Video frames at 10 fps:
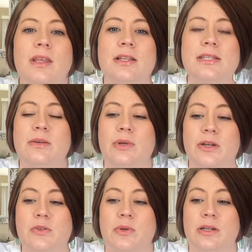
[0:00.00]
Let's see, what
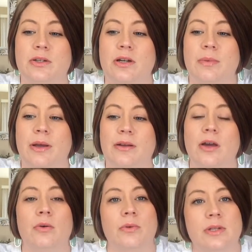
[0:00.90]
else would I talk about?
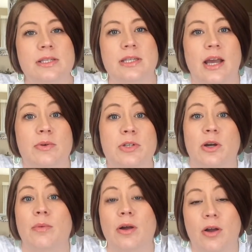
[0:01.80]
Oh, let's see. I would
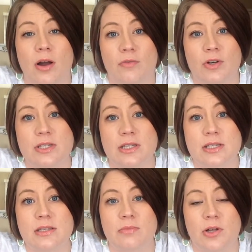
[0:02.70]
talk about
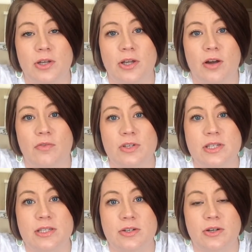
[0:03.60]
conferences, some blogging
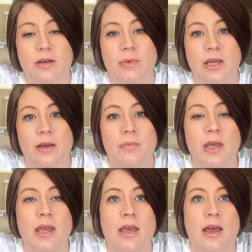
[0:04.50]
conferences that are coming up.
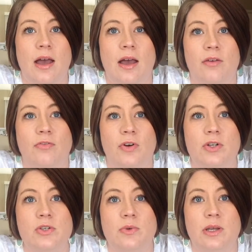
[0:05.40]

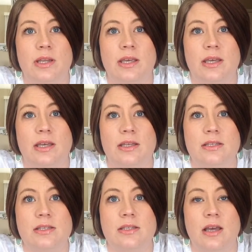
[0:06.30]
First one
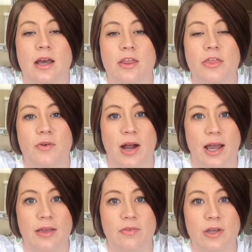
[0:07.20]
is
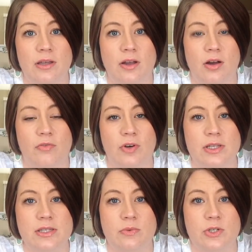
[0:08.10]
Thrive
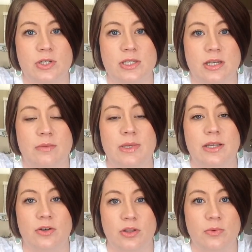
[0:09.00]
Conference, which is going to be
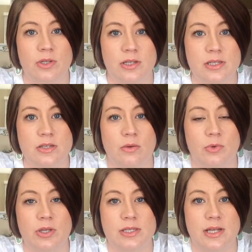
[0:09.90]
here in the Woodlands, so I'm
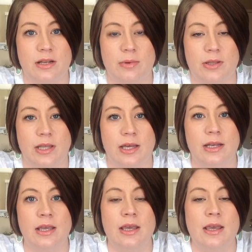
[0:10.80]
really excited about that.